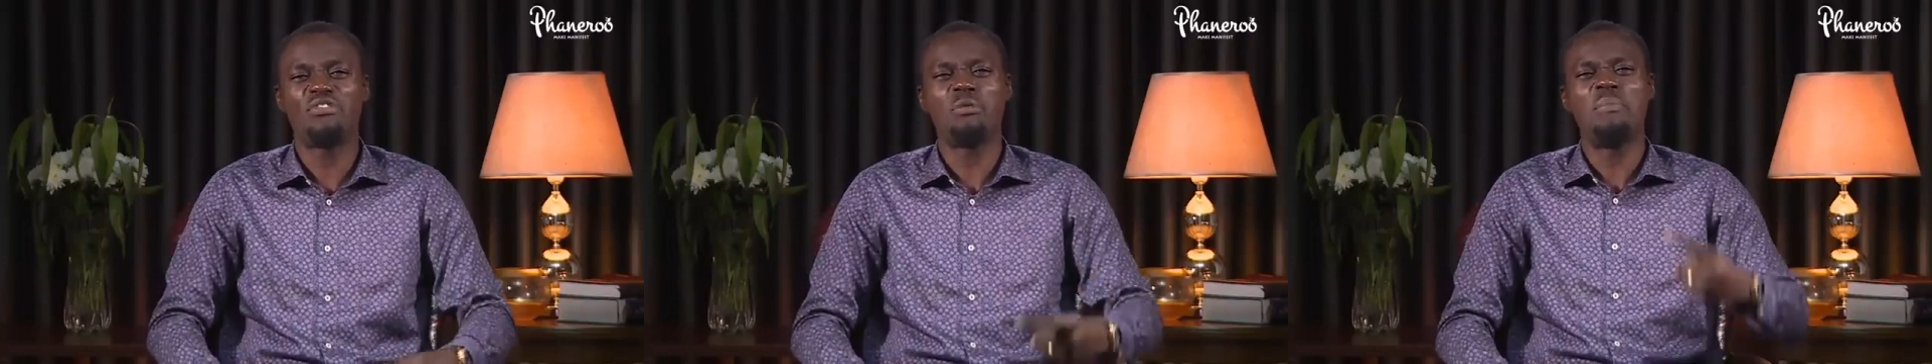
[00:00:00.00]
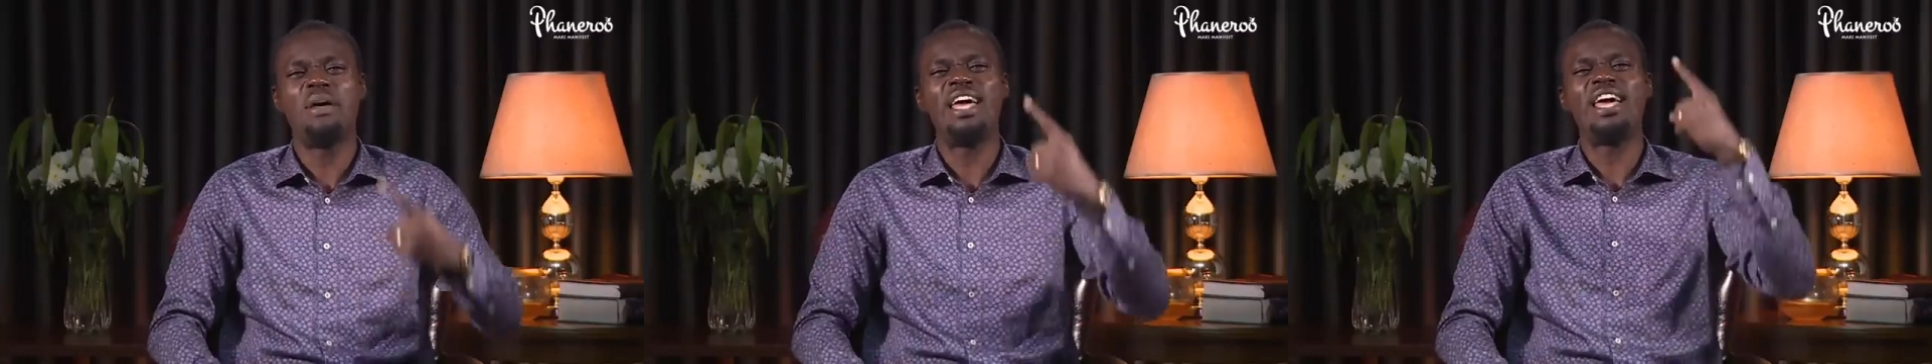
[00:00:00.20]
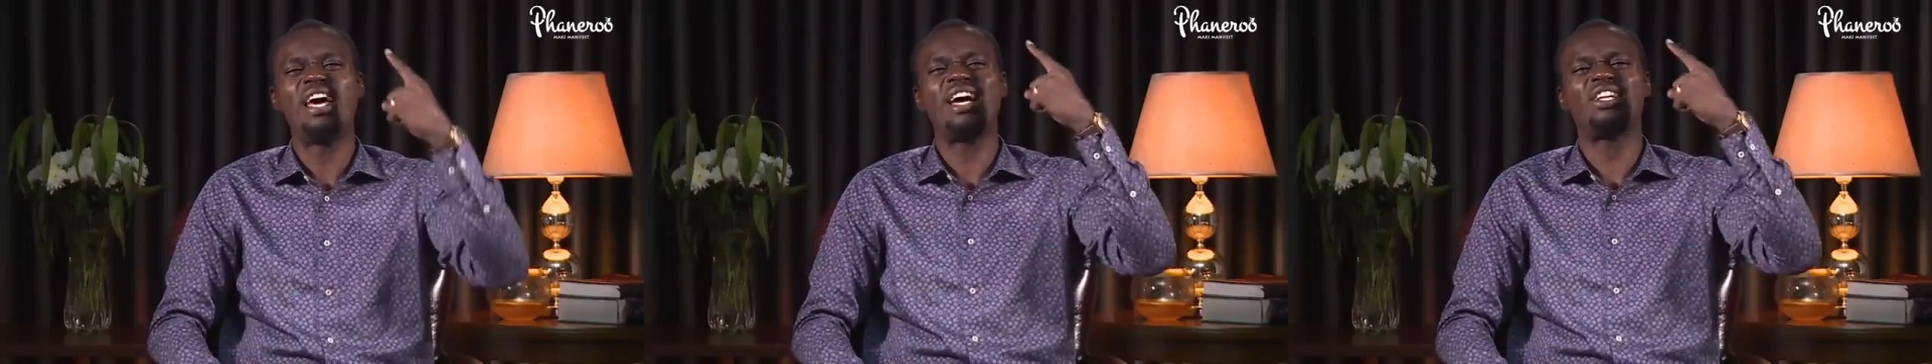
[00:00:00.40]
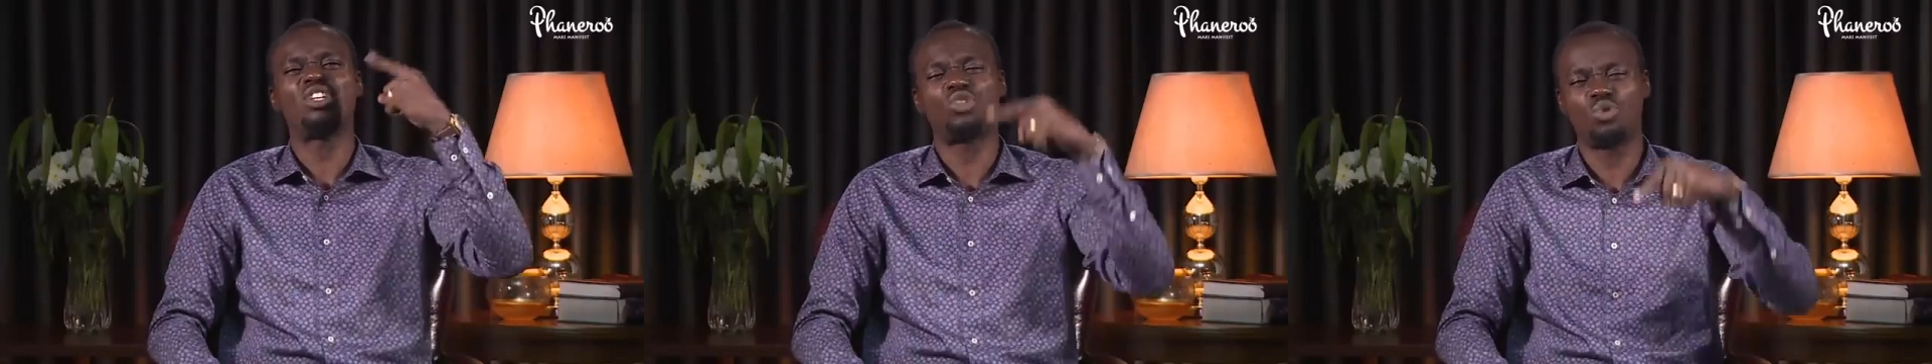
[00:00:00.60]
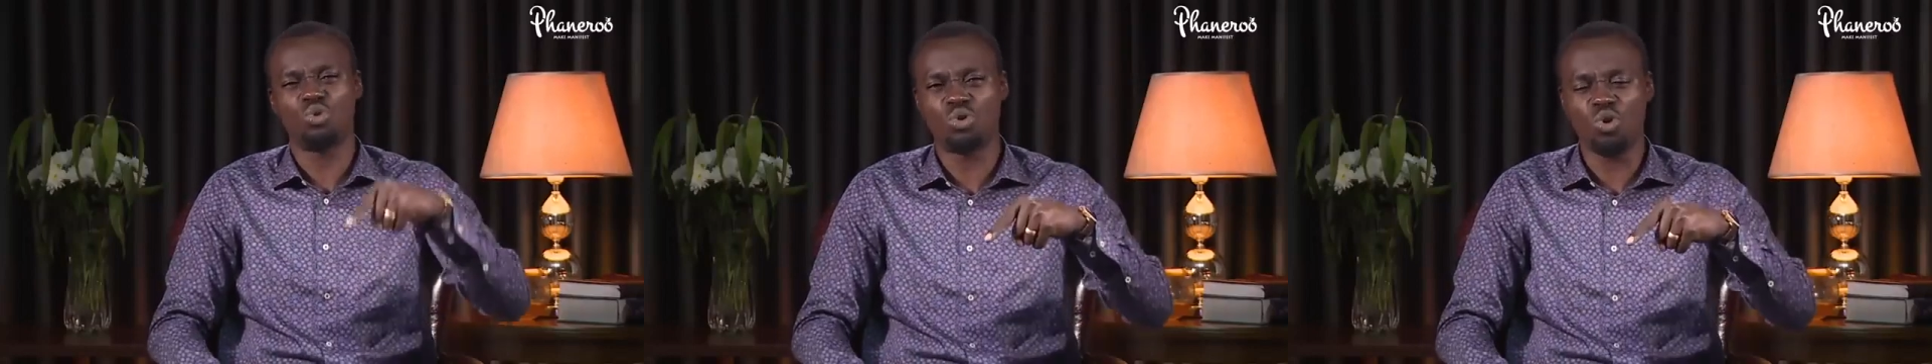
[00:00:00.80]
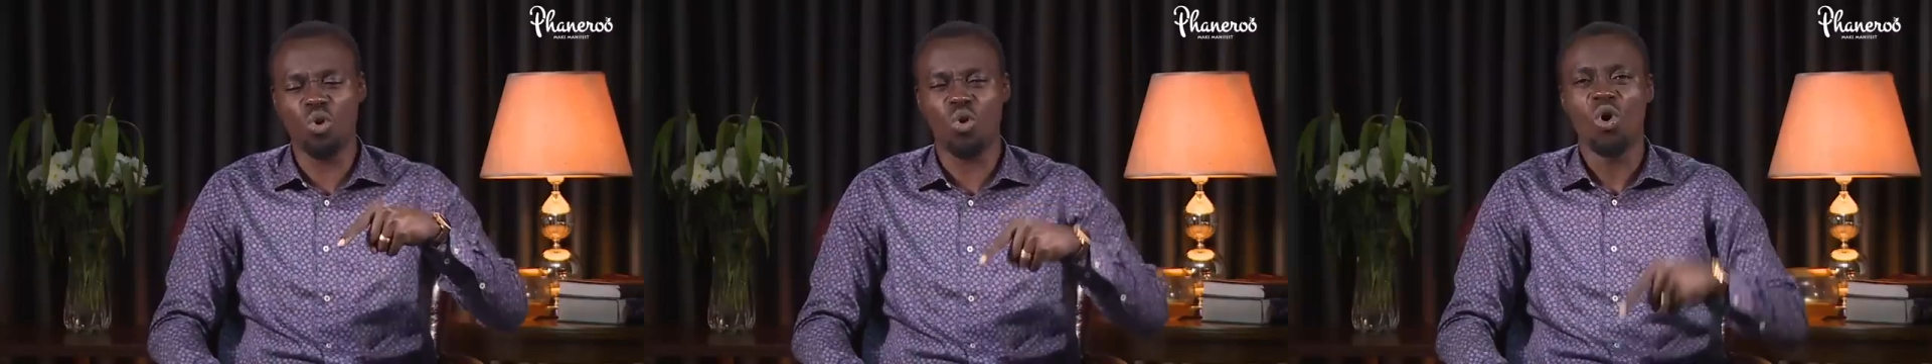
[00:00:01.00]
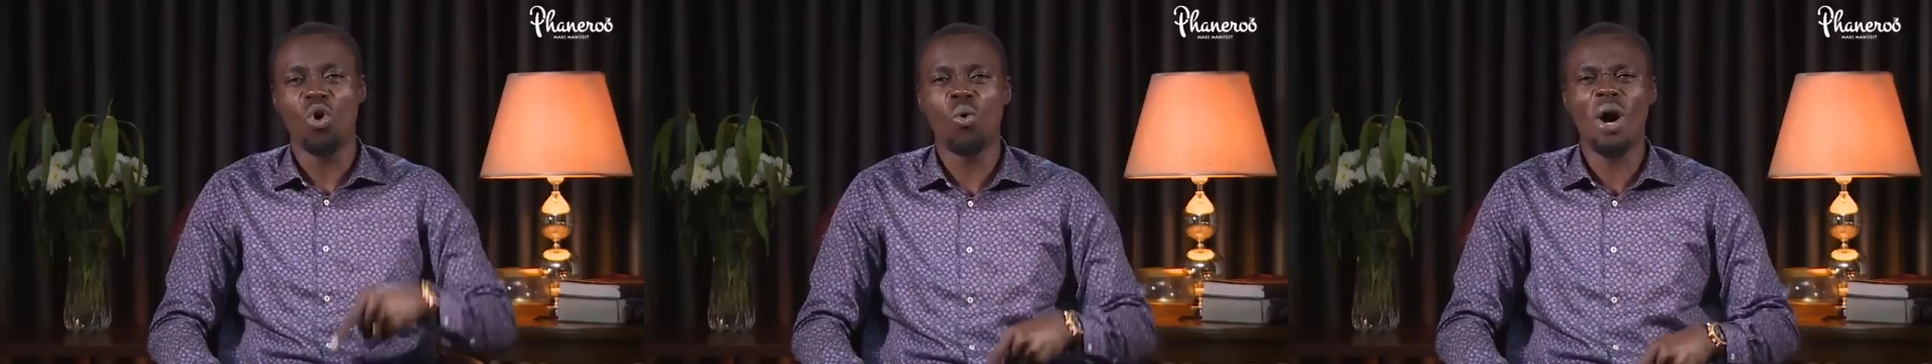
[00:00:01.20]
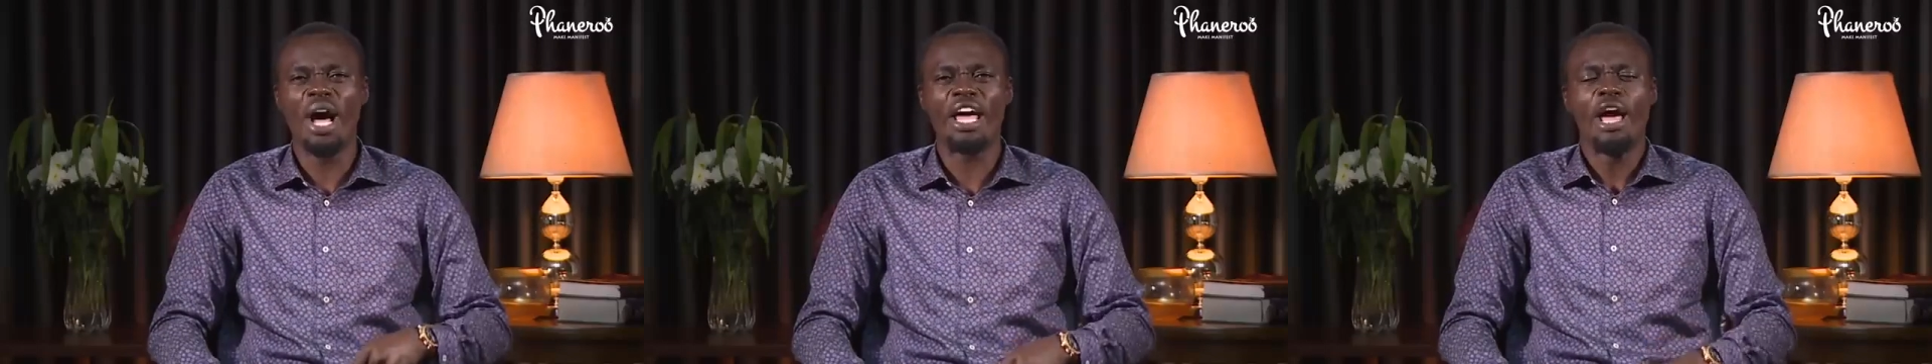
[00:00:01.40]
from hell head to toe.
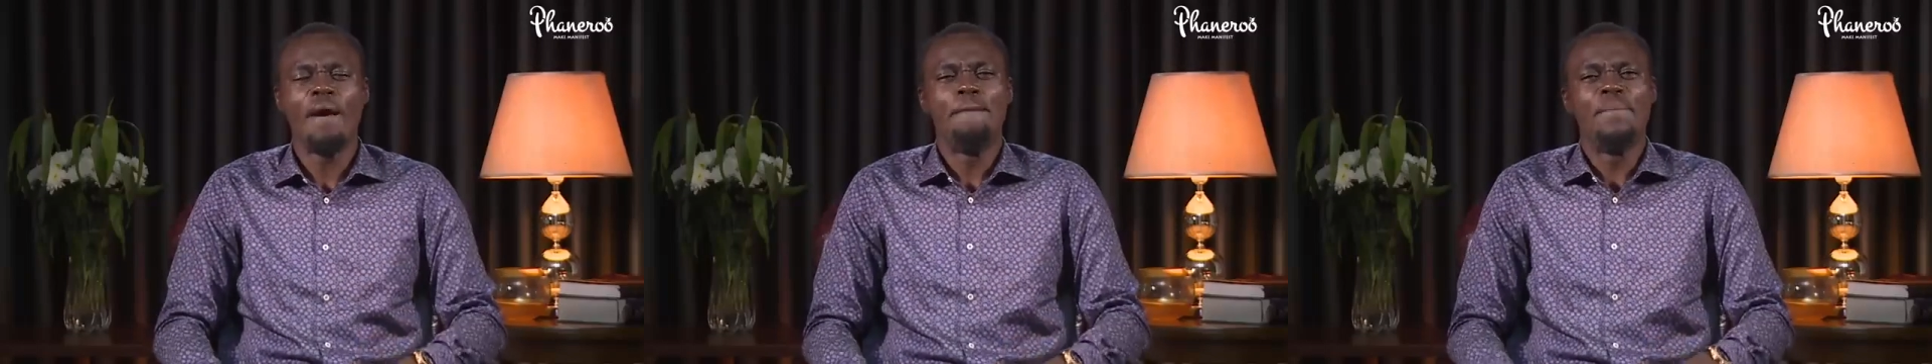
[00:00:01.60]
Why?